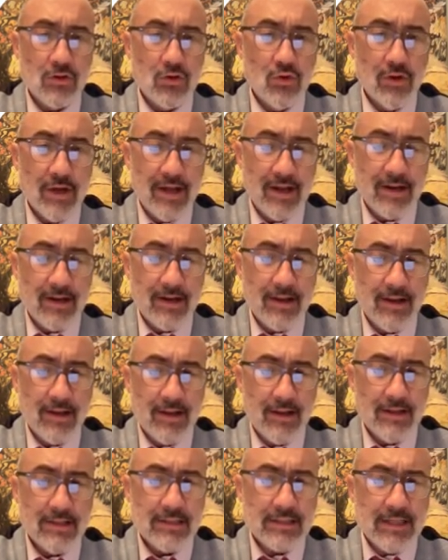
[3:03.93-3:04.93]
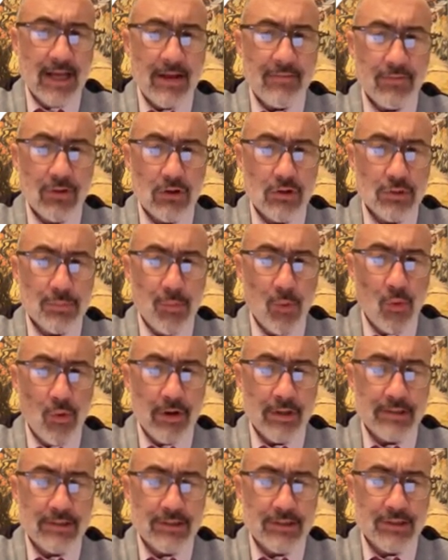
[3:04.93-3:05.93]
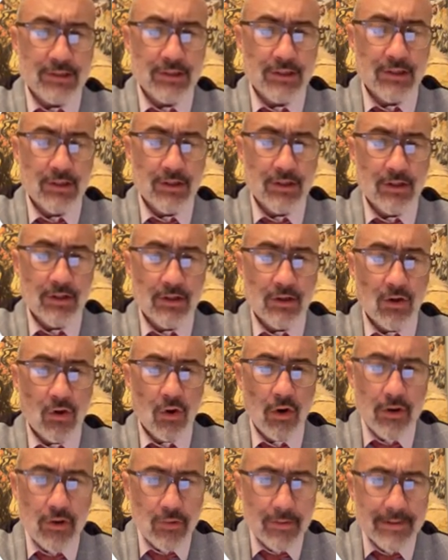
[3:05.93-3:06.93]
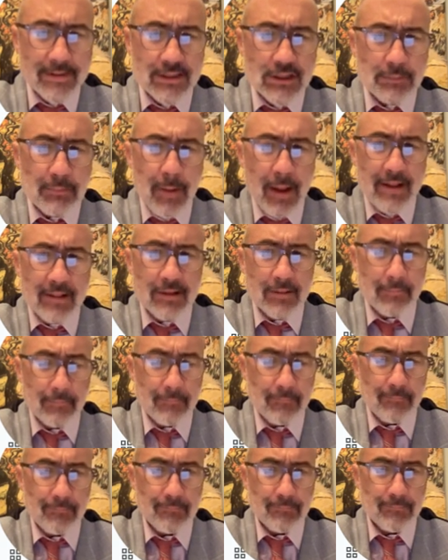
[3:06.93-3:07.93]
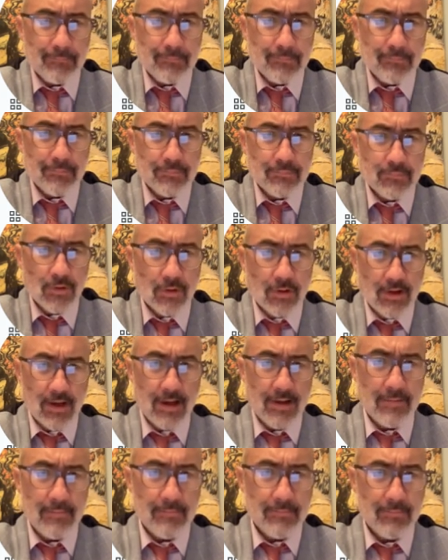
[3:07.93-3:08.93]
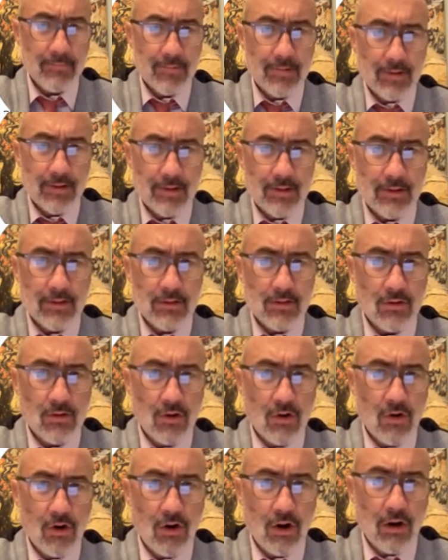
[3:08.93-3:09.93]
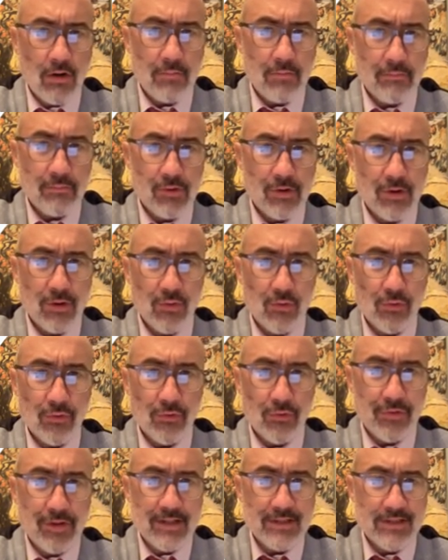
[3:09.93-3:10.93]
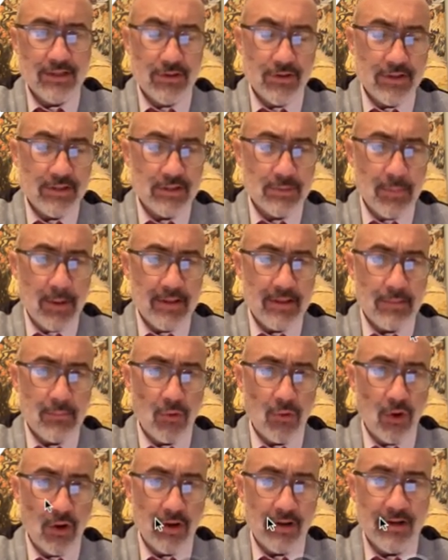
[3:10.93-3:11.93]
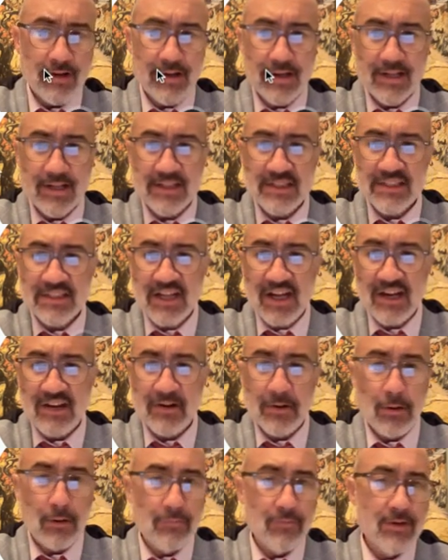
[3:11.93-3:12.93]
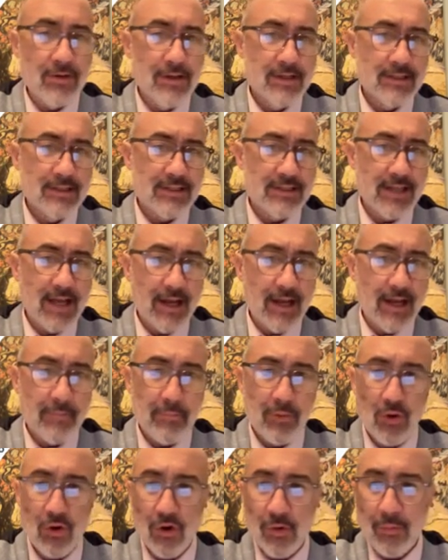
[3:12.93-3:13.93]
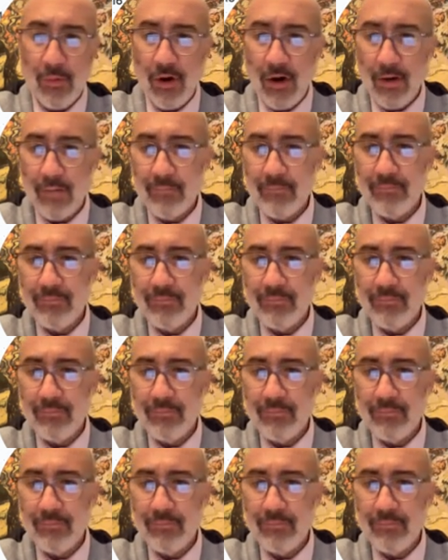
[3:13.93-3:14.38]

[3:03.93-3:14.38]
You can save those points or you can spend them. Okay? There are pretty cool things that you can spend them on inside of said Paul Mart.